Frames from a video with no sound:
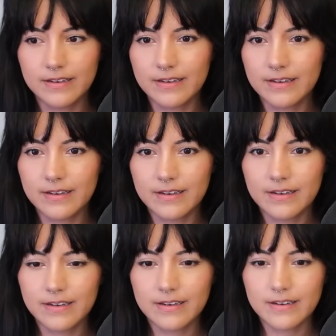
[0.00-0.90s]

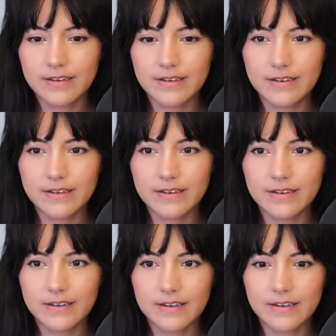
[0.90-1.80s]

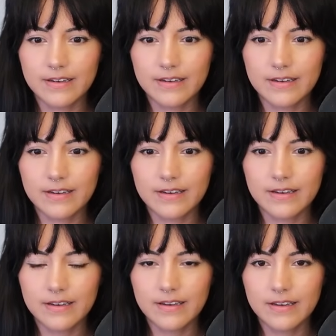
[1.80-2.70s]

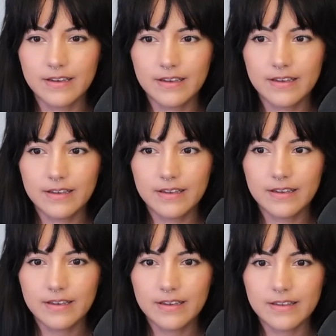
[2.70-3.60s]

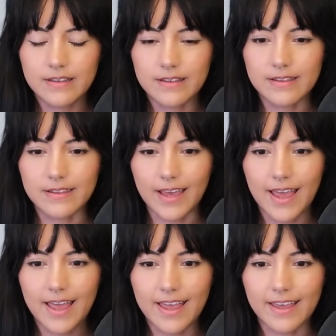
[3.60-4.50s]
(silent)